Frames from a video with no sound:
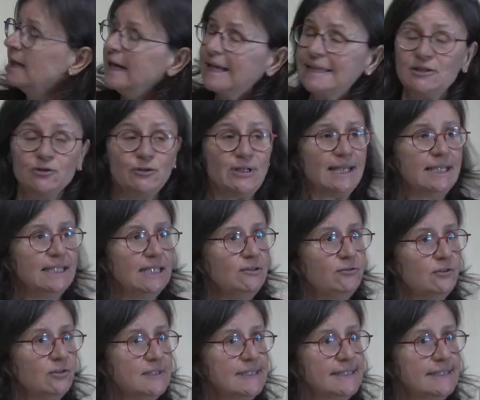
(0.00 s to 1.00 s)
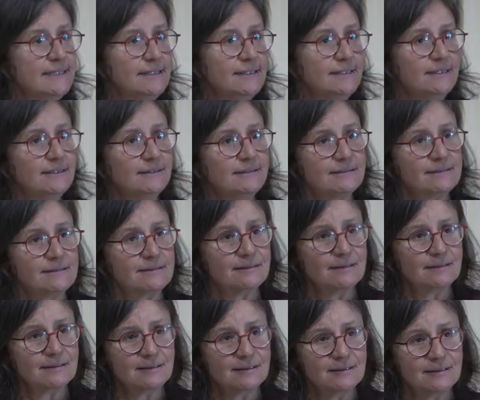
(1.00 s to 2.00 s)
And you can even see it
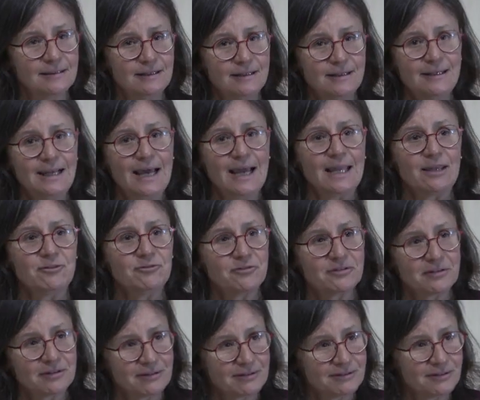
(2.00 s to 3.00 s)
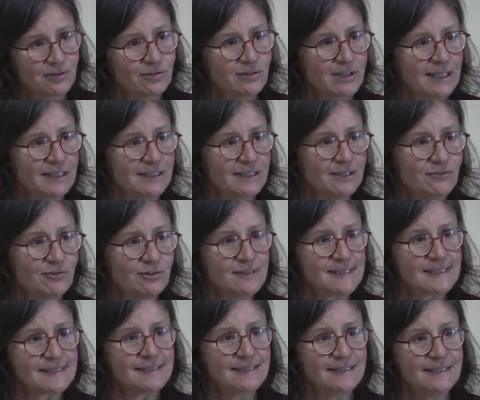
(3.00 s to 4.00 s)
live. You can even
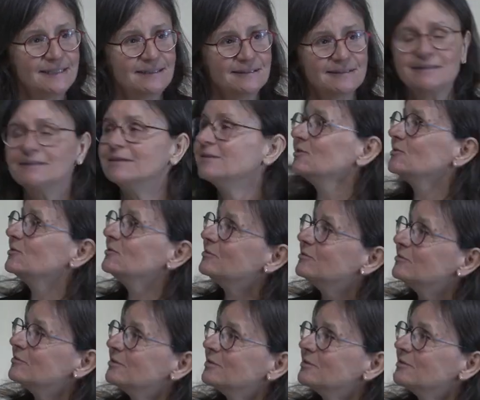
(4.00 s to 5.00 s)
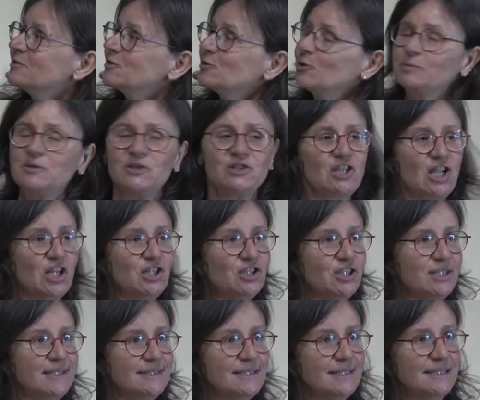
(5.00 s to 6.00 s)
see some
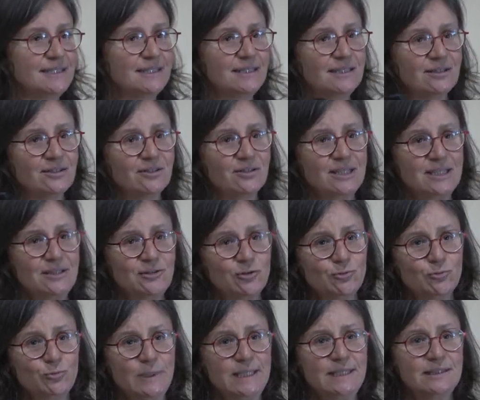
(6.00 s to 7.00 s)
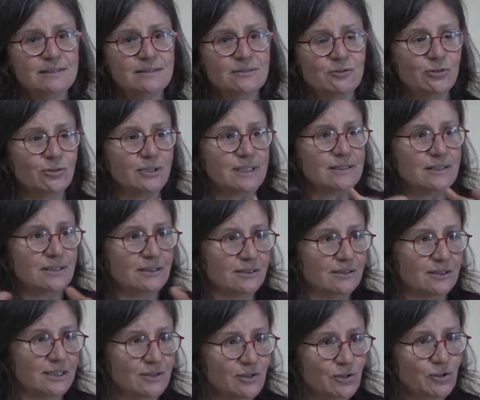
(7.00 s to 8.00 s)
changes in the, in the wind or in
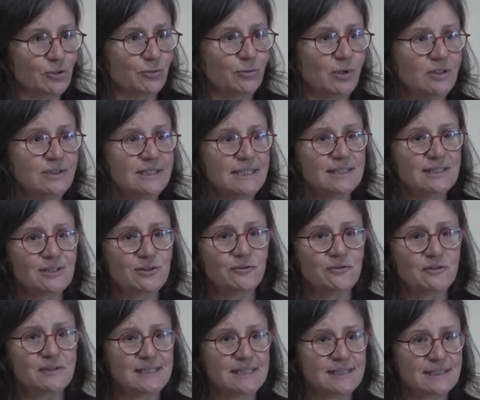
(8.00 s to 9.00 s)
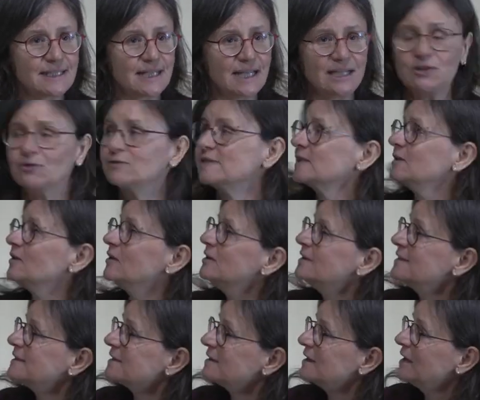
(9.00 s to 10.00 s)
the, in the surroundings of this kind of
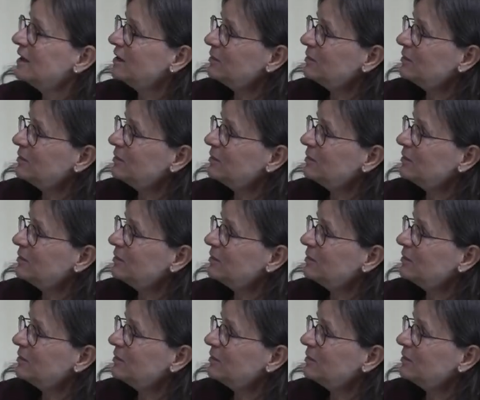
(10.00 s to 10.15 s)
stars